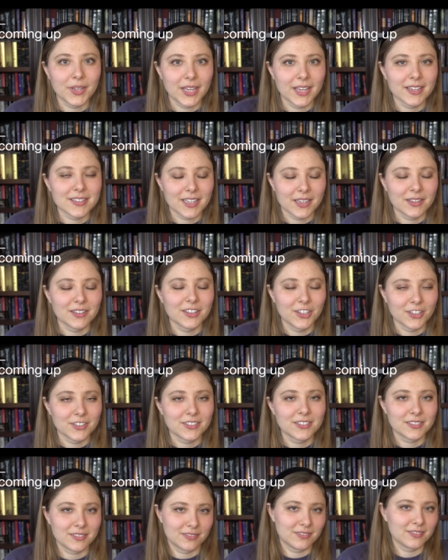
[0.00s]
because I
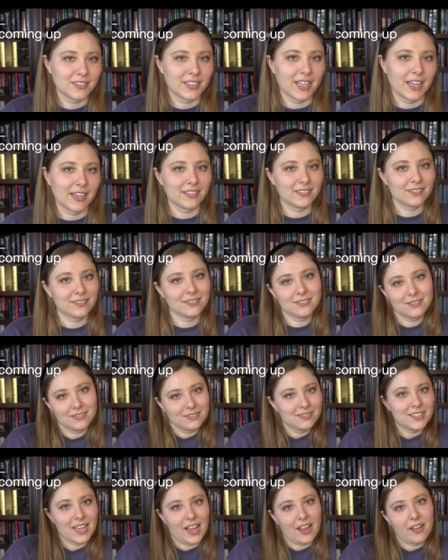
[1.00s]
looked like
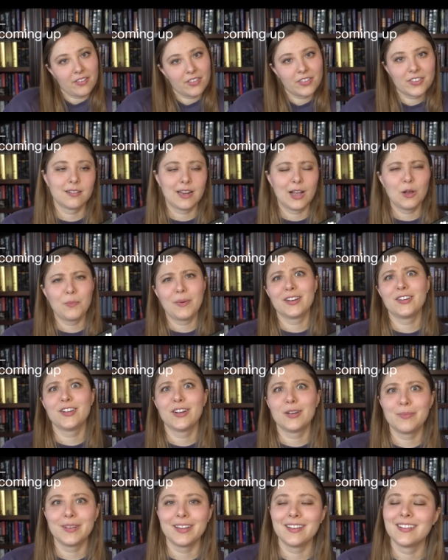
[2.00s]
death. How bad
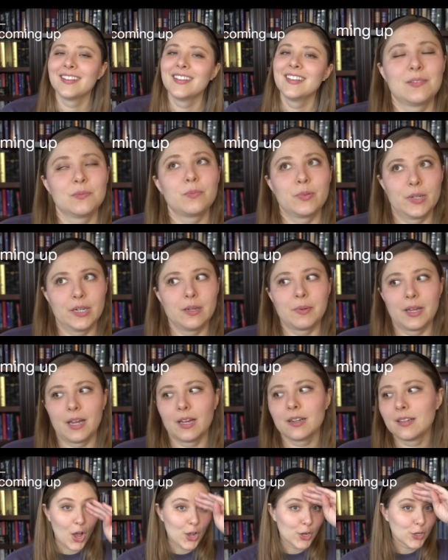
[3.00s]
could it be? Pretty
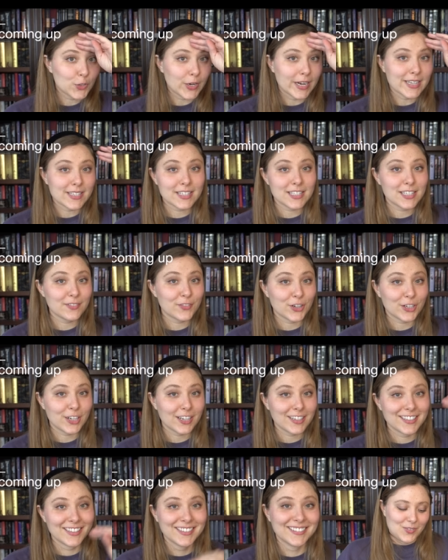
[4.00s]
bad. Crisis
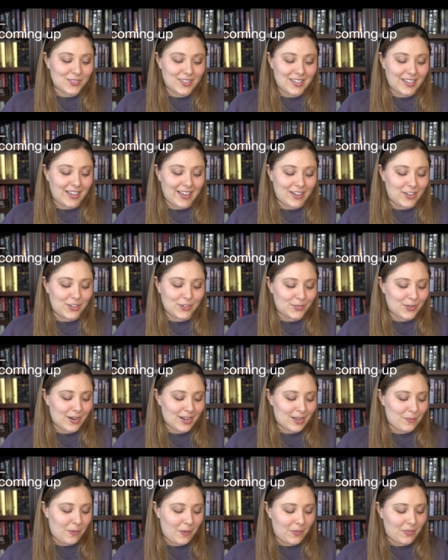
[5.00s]
averted. I don't think I could
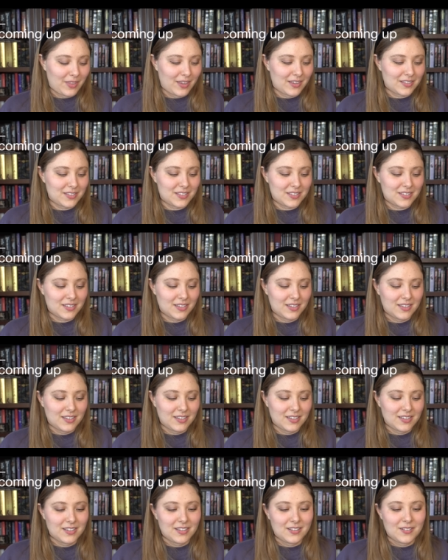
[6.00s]
recommend this
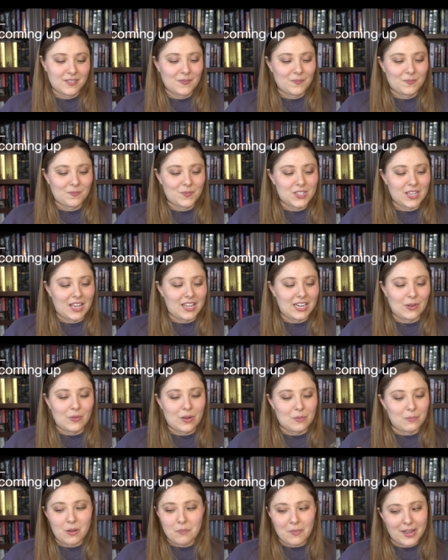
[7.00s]
to
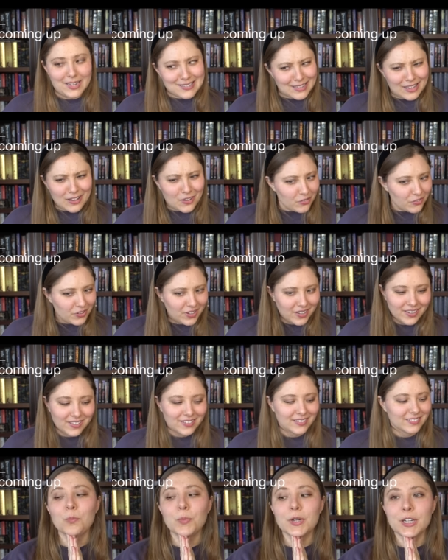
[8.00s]
anyone but myself.
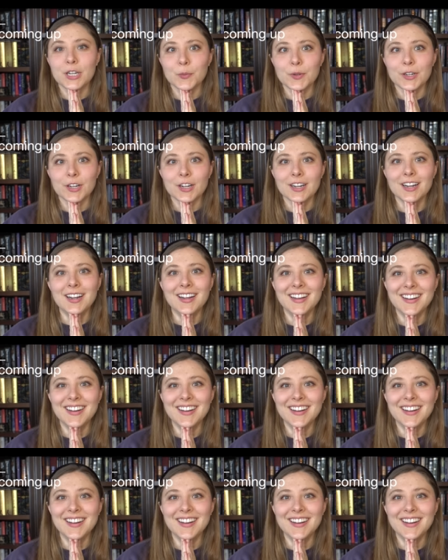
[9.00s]
But here we are.